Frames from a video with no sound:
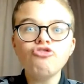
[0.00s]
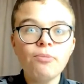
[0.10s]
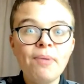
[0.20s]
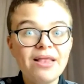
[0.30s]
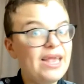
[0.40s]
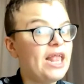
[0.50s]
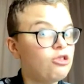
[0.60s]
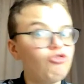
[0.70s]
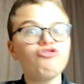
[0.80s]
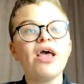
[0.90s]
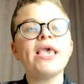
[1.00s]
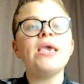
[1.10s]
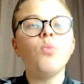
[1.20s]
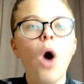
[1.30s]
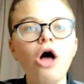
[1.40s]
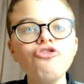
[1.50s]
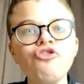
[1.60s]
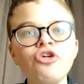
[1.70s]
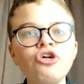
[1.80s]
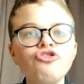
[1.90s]
to Pilly, and it looks like he
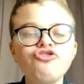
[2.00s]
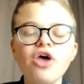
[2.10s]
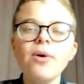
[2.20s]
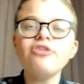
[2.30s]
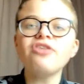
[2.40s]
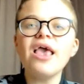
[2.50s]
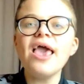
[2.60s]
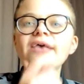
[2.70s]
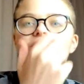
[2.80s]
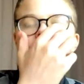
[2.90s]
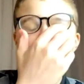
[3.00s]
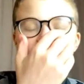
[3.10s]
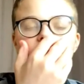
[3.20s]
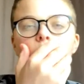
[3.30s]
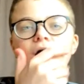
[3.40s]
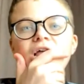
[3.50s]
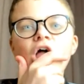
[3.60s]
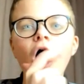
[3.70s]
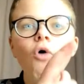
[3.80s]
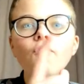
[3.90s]
was. So it is a weird one, and
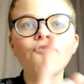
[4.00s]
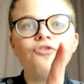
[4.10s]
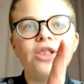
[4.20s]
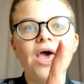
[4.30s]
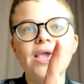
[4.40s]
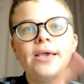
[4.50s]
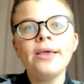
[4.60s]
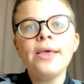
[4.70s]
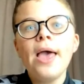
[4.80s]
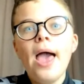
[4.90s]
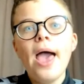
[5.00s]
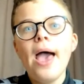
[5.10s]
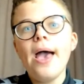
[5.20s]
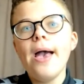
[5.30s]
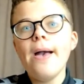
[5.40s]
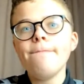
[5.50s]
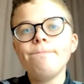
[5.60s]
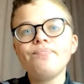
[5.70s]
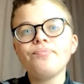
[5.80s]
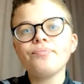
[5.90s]
hopefully
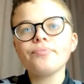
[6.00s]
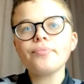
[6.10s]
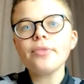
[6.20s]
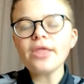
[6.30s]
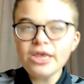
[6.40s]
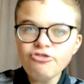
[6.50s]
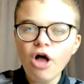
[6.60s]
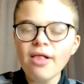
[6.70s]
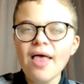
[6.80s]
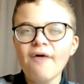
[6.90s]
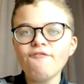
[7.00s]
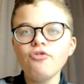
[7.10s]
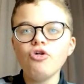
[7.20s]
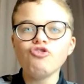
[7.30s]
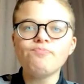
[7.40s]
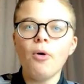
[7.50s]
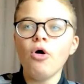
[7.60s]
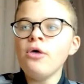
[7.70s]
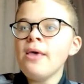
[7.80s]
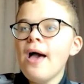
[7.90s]
he's not like that for us.
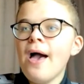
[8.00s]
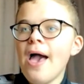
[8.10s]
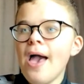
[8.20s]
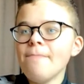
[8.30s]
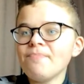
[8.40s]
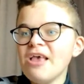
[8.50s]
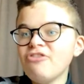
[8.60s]
But I